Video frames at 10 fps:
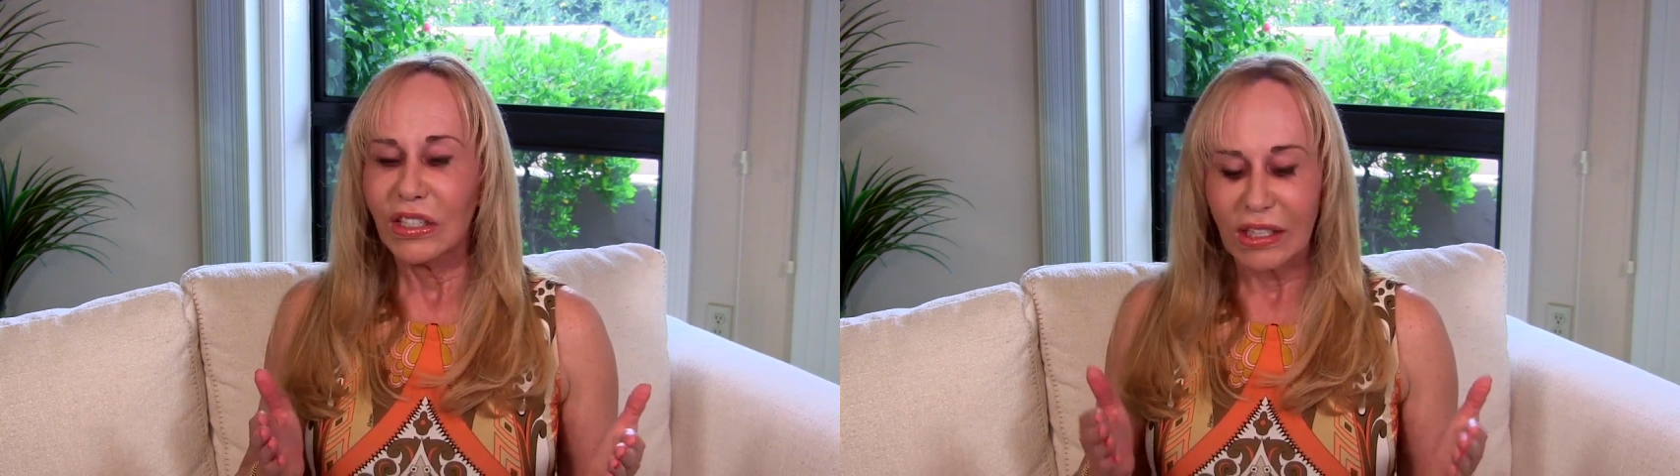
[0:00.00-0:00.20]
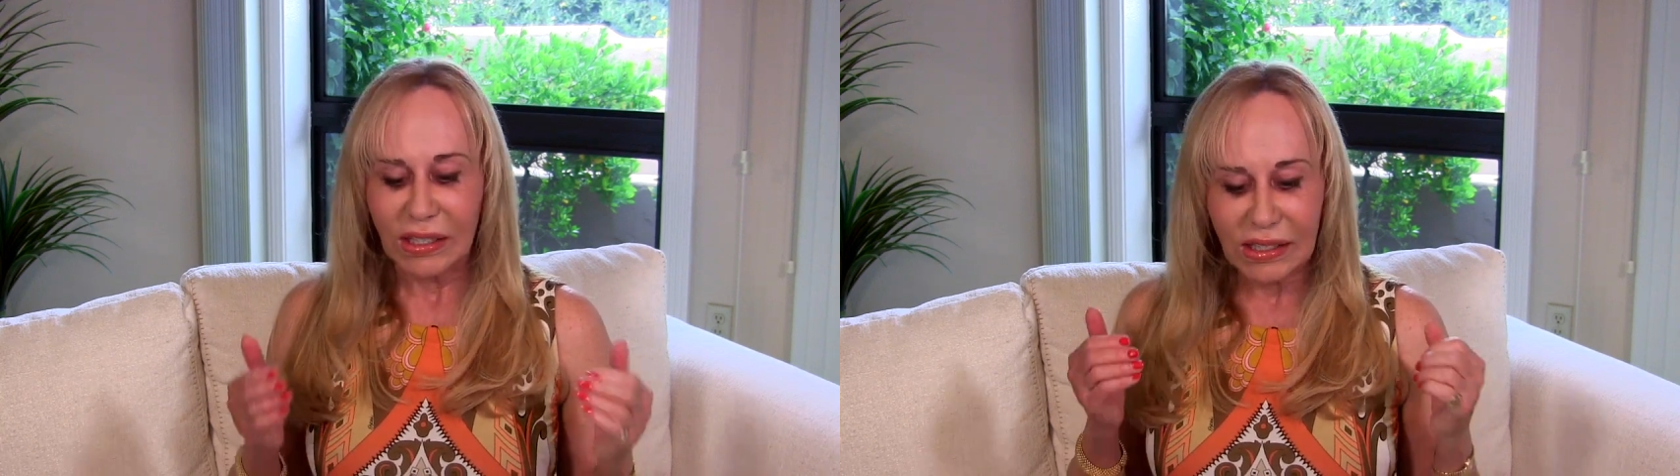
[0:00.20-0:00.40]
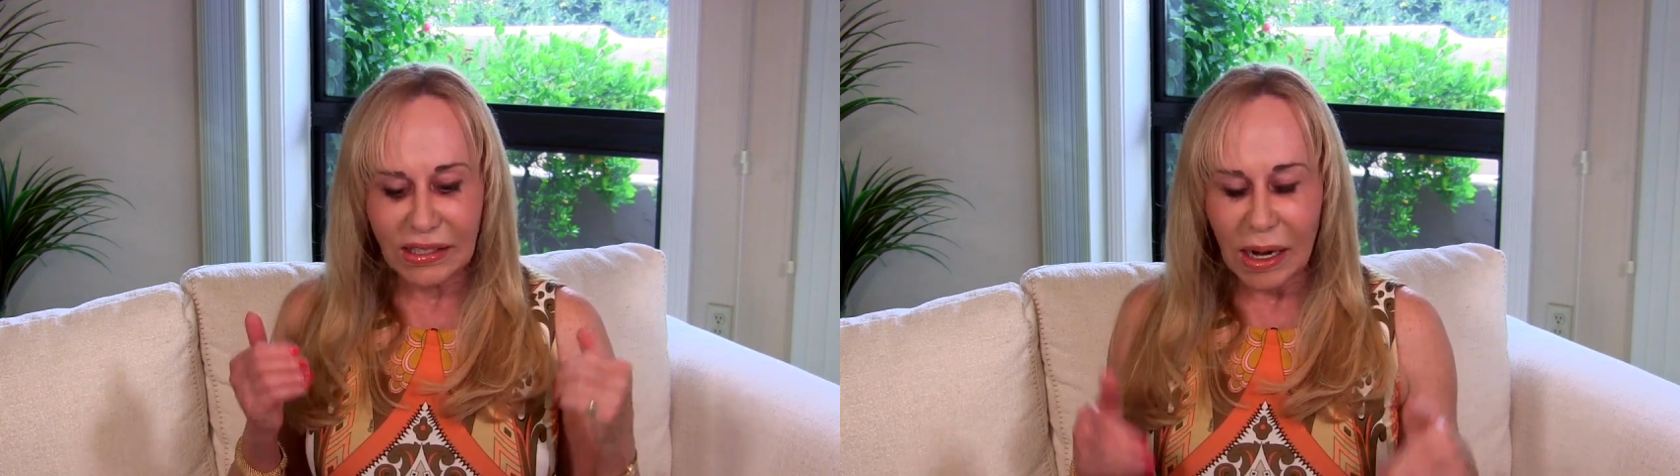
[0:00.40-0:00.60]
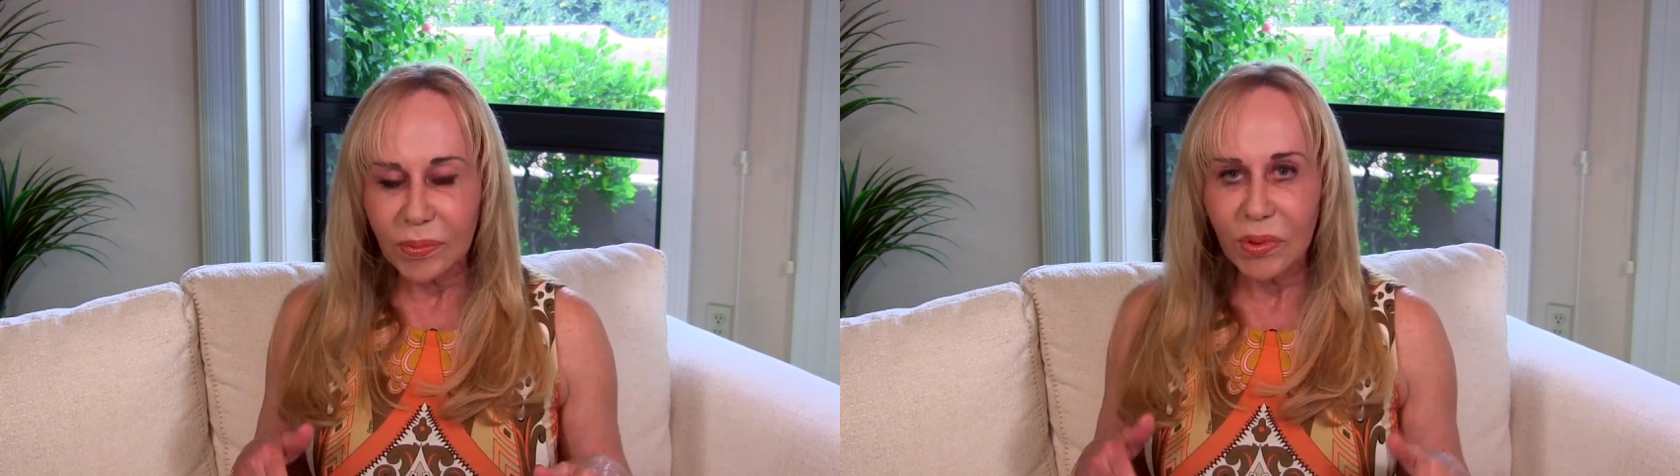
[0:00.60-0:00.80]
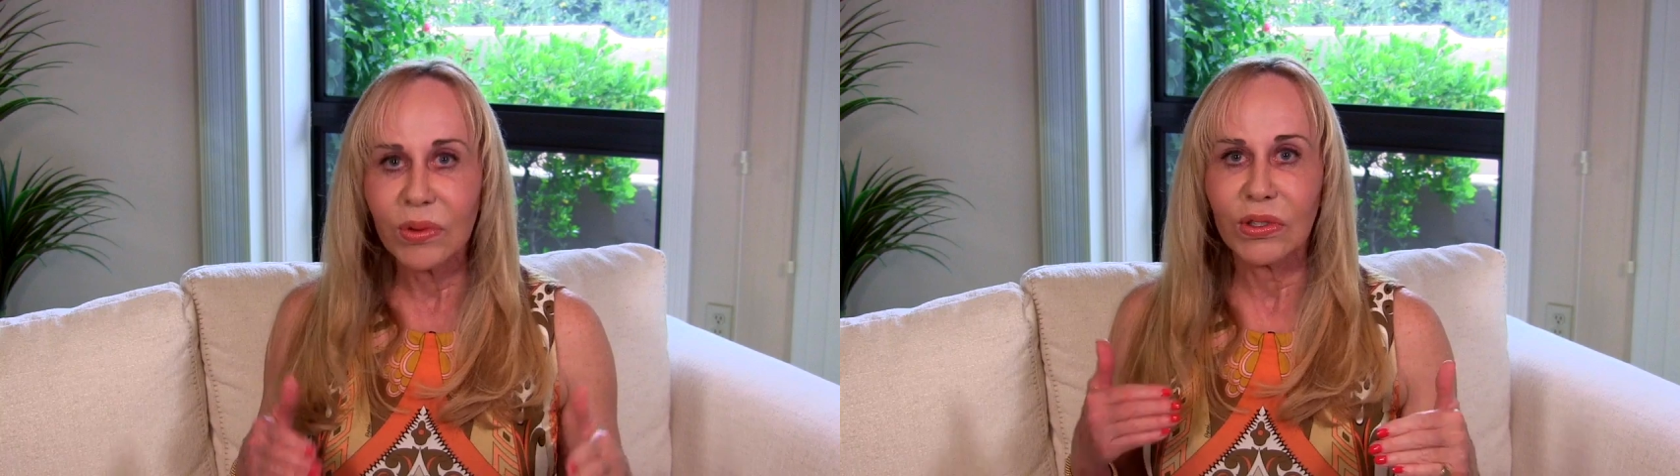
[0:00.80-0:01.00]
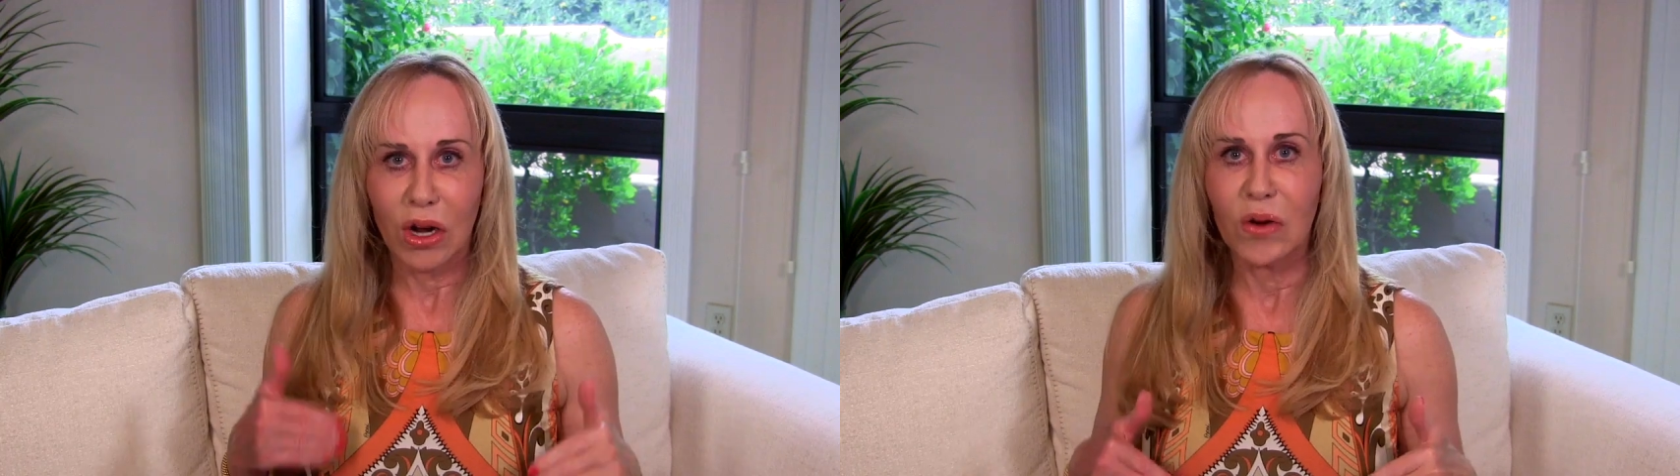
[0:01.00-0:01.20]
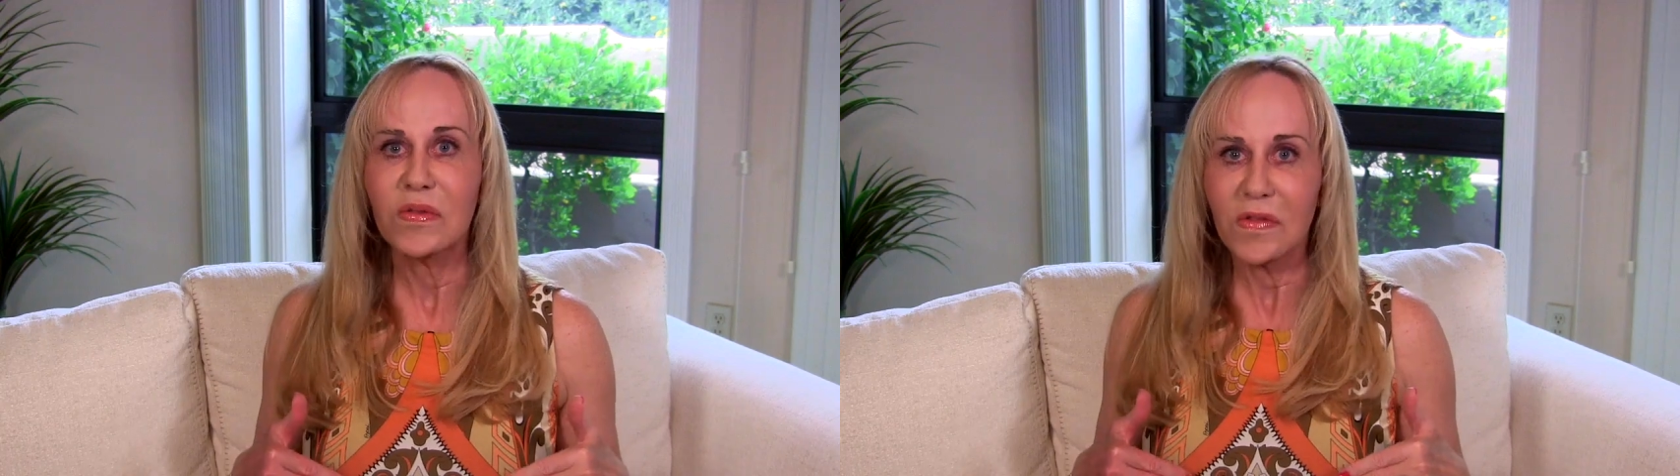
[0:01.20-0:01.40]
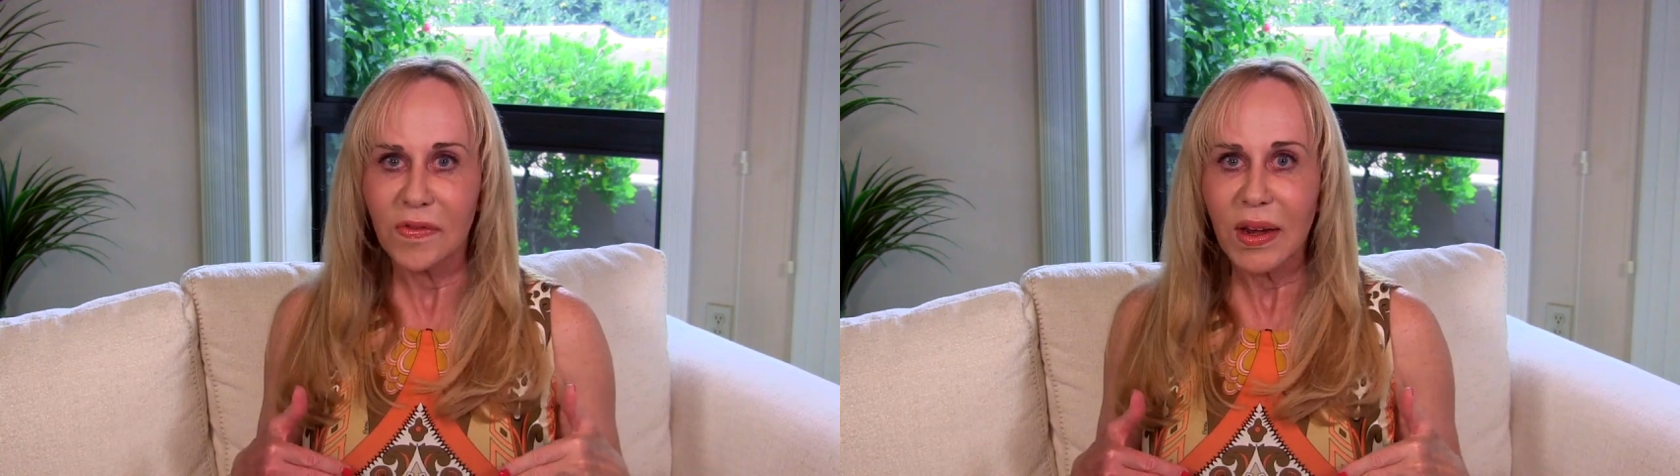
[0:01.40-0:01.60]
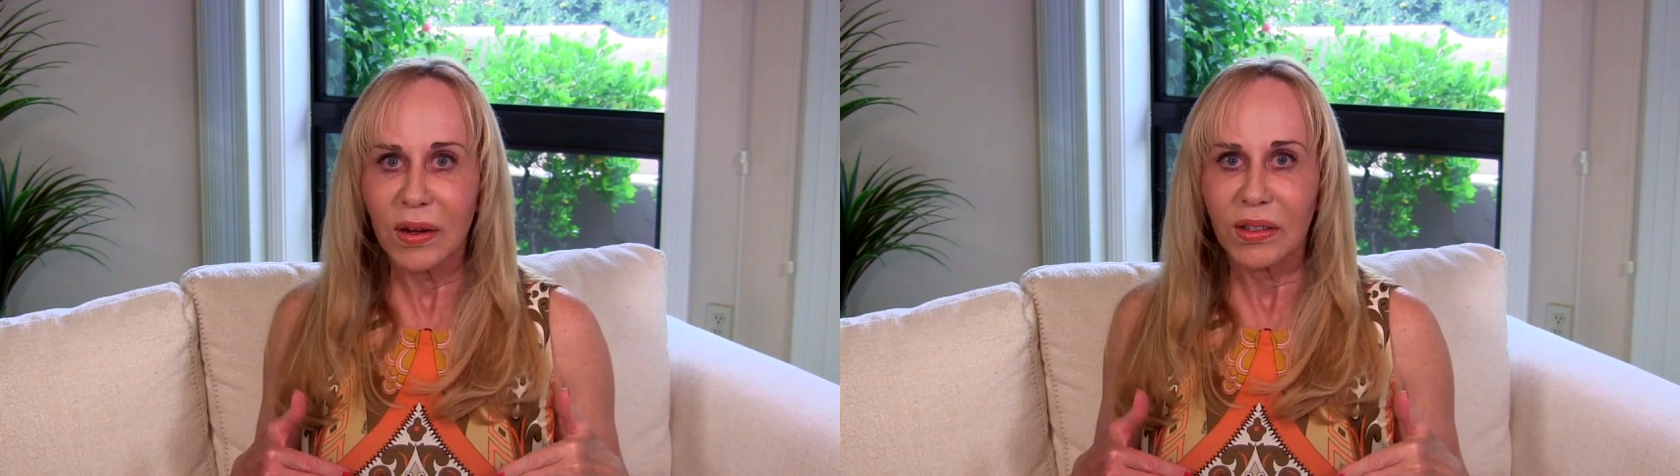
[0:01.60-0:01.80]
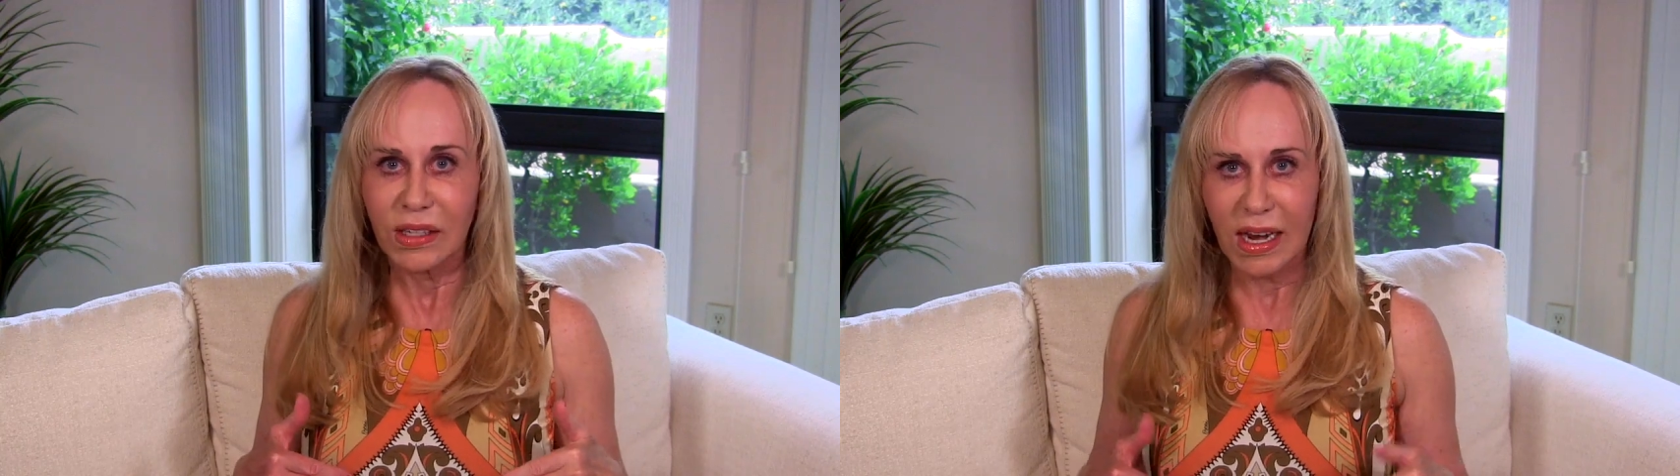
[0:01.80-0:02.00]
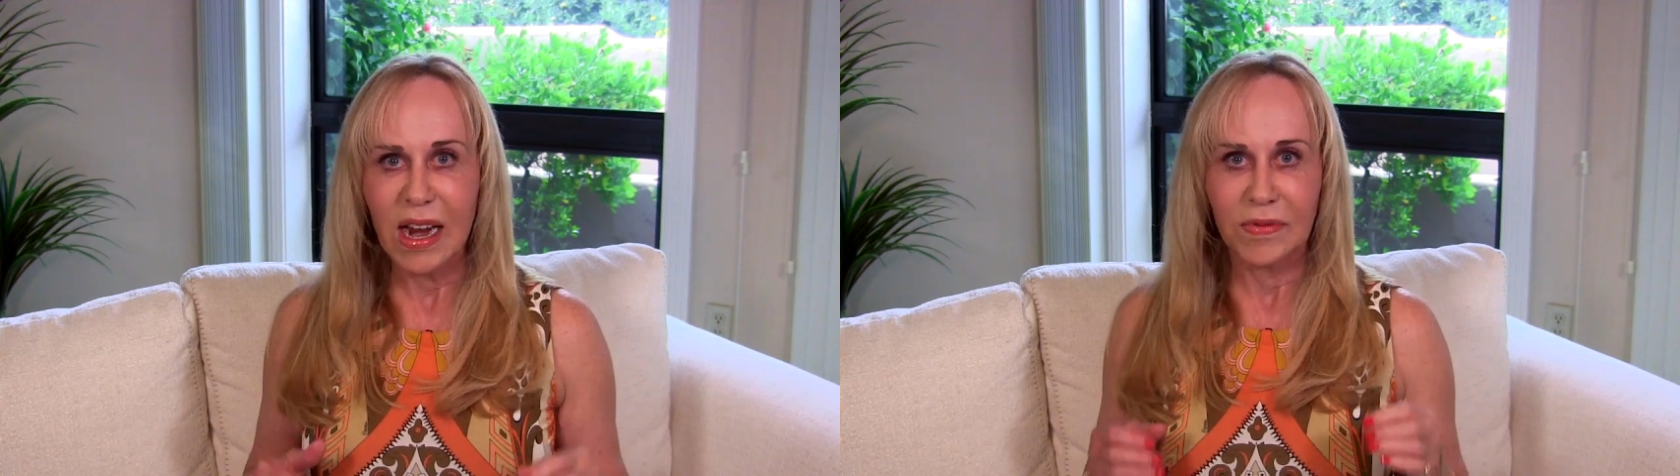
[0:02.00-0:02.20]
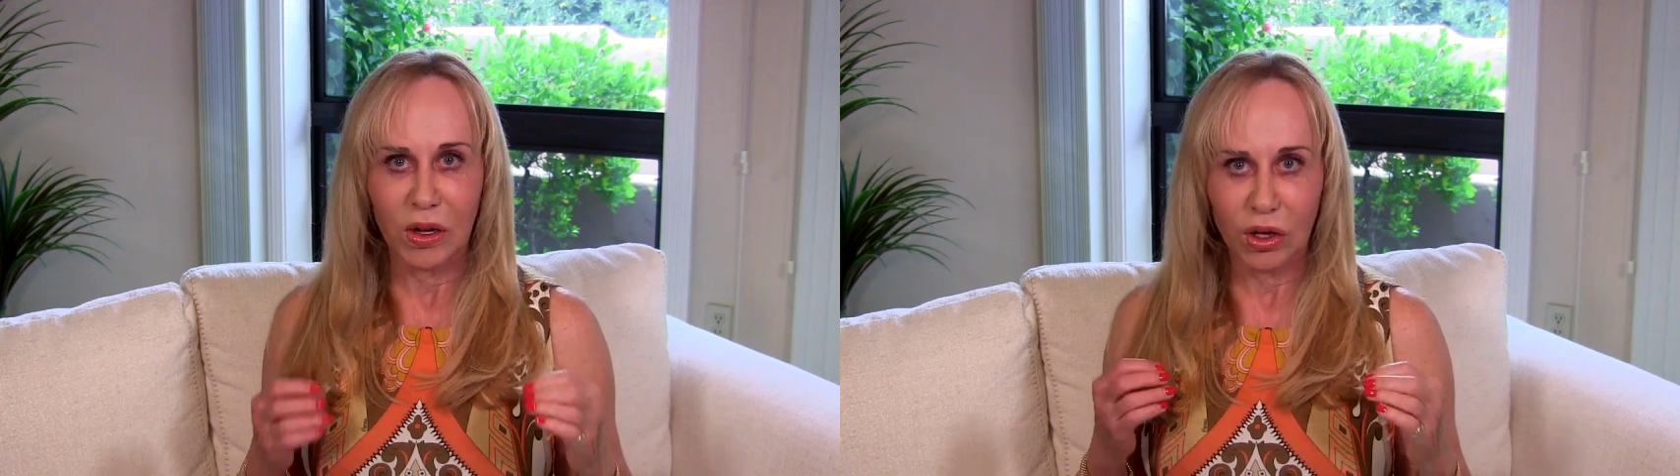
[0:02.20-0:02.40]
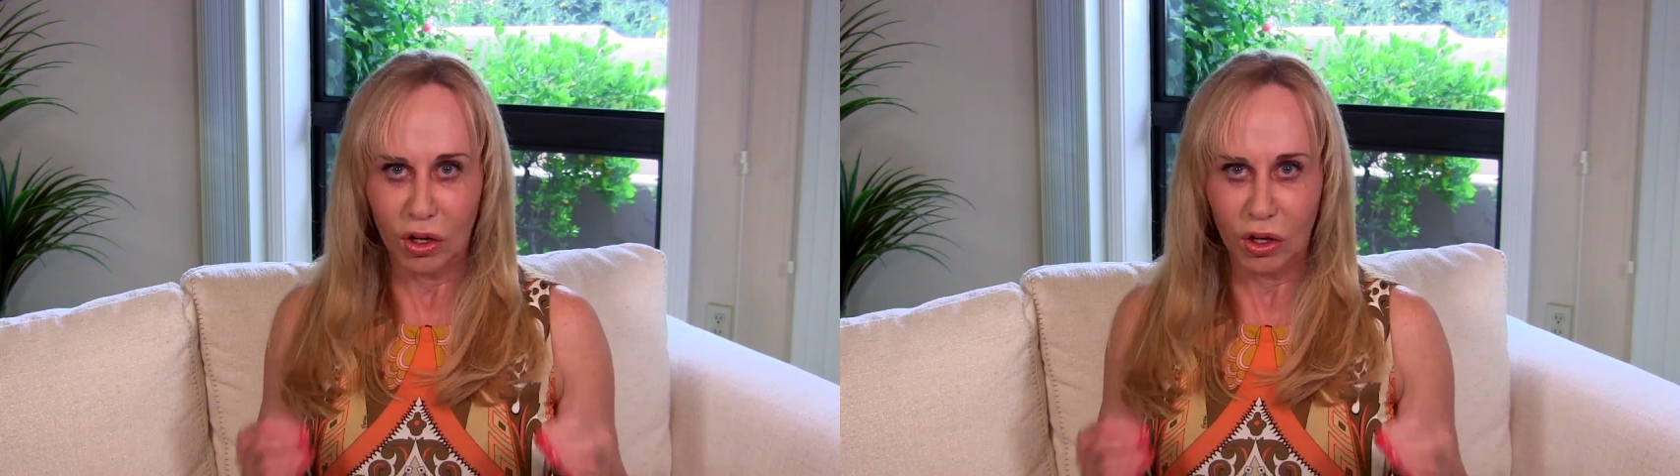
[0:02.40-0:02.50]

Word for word: to step through his own fears and have the